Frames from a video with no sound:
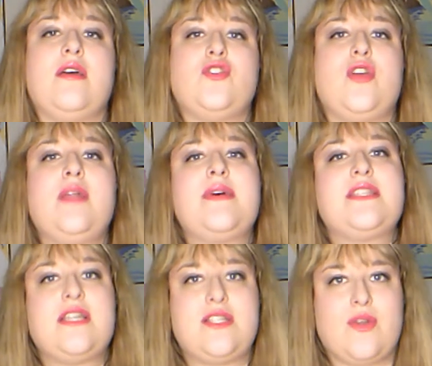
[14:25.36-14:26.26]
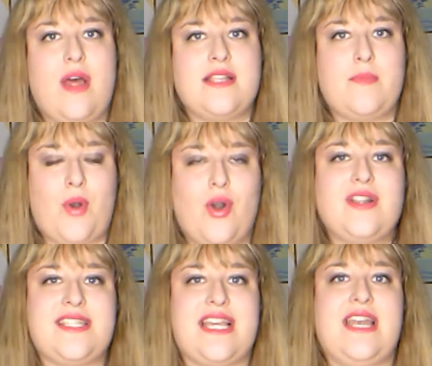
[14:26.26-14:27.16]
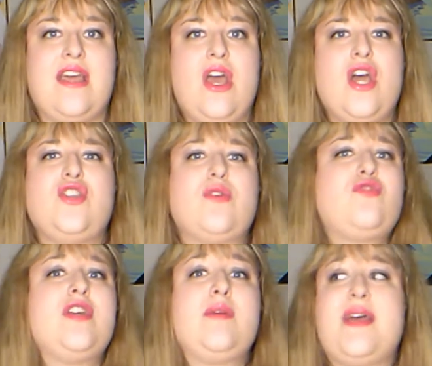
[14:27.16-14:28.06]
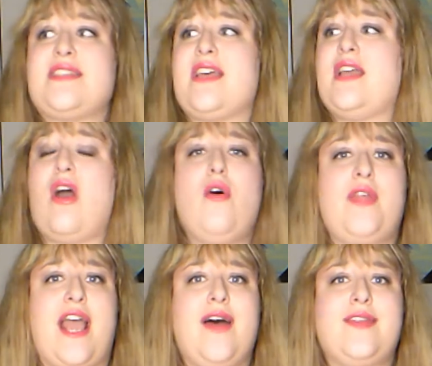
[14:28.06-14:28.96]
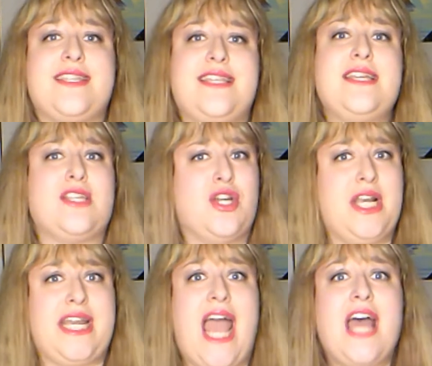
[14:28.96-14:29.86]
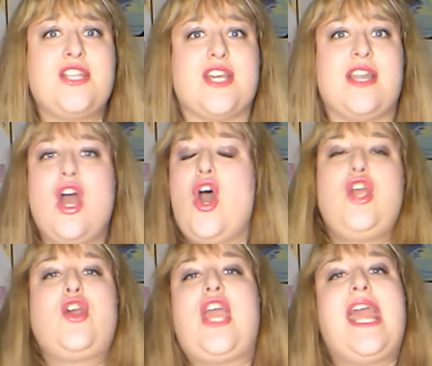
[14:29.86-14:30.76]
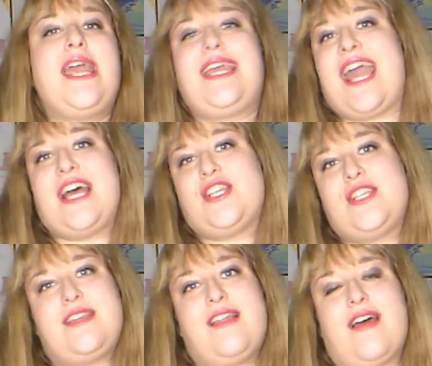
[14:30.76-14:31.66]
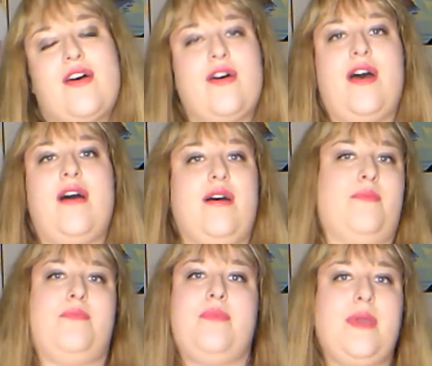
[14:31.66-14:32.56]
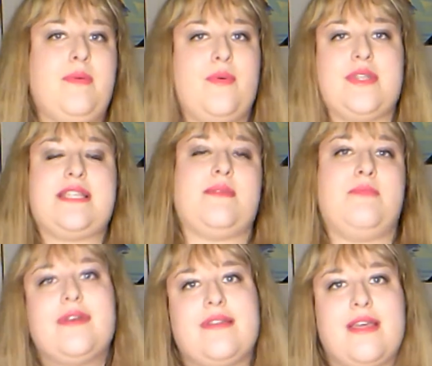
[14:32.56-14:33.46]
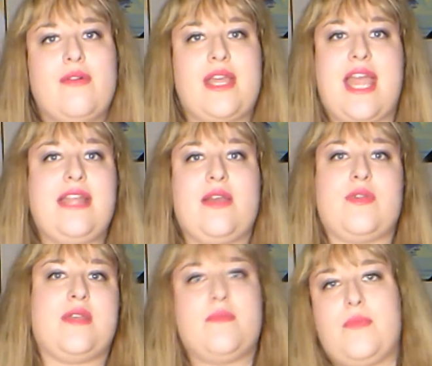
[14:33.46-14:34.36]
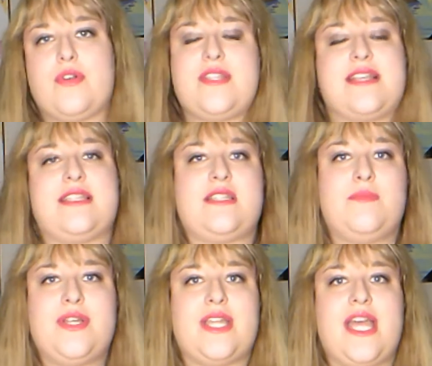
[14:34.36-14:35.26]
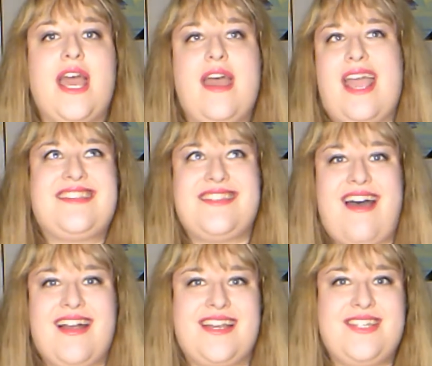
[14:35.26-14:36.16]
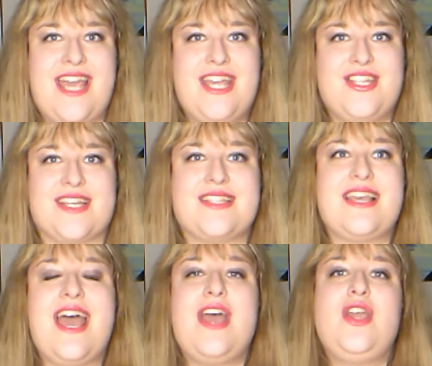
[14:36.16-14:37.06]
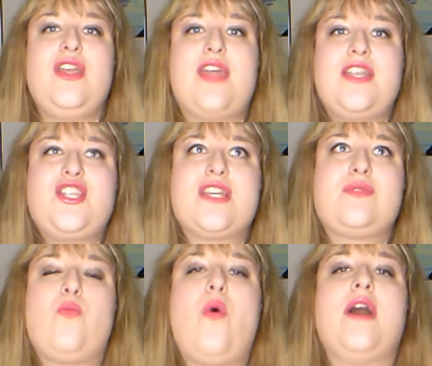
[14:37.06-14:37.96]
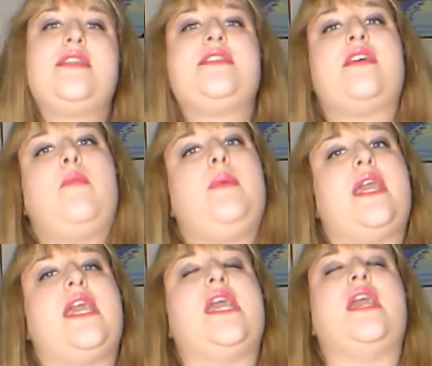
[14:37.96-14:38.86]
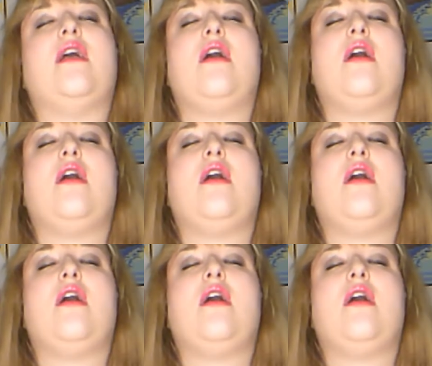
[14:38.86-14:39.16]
treat them as an as a person don't treat them as like, oh, they have a disease and you're going to catch it. You can't catch uh, uh, people with disability, like anything with a person has a disability. It's not contagious. They just want to be